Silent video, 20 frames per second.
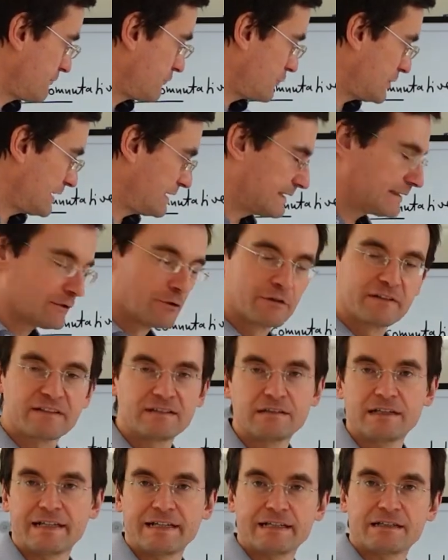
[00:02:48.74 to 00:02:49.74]
well, it looks
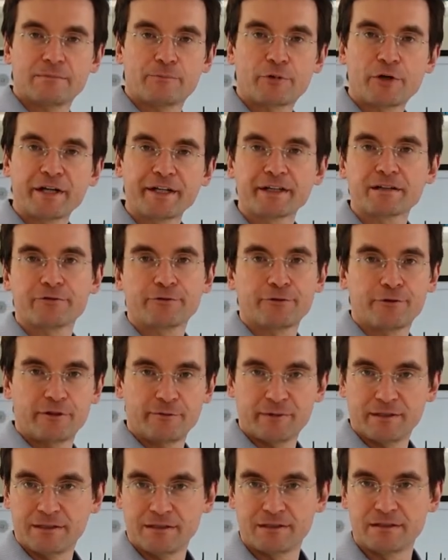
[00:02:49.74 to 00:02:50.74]
like a product
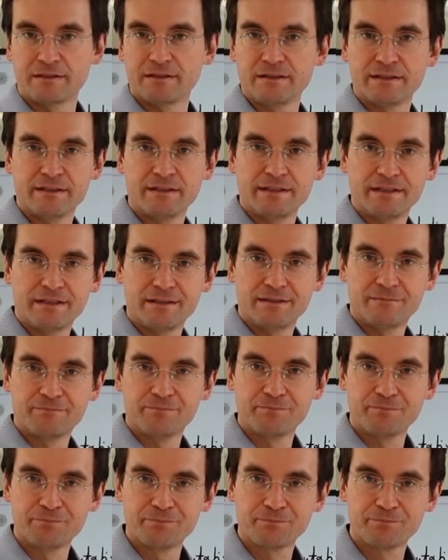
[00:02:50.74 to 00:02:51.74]
formula in
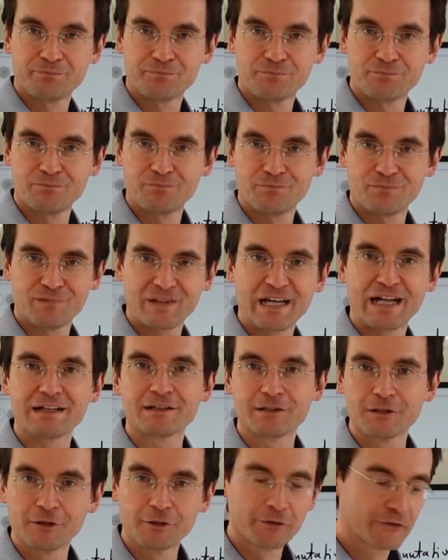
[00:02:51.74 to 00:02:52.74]

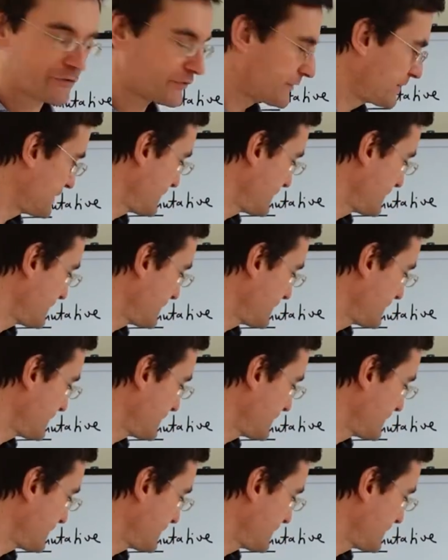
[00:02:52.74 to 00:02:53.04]
calculus,